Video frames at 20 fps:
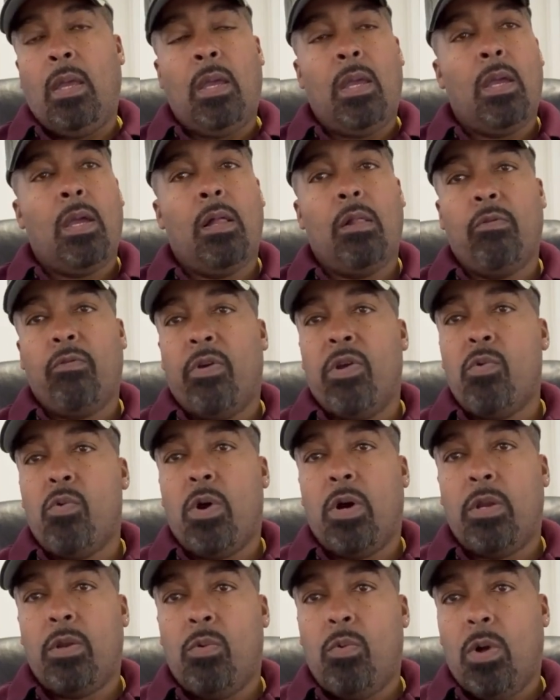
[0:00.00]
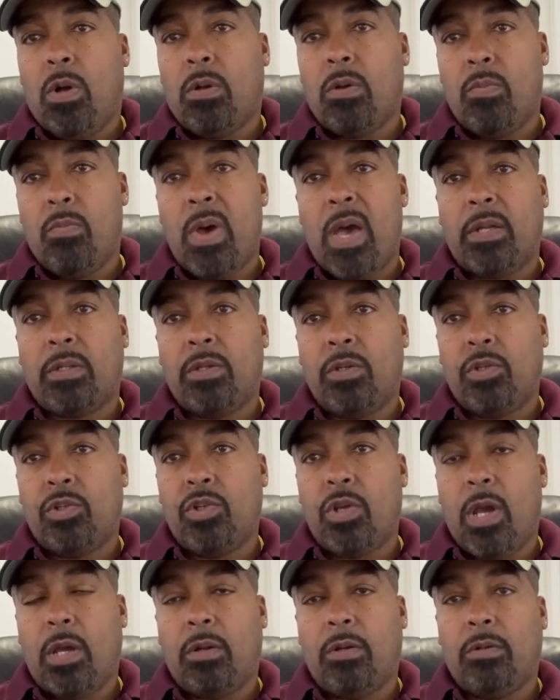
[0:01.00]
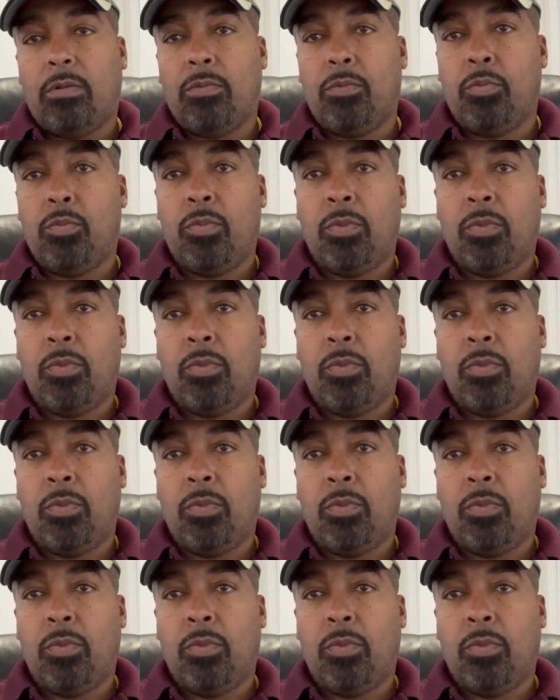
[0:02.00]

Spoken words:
Hello everyone and welcome back to the channel.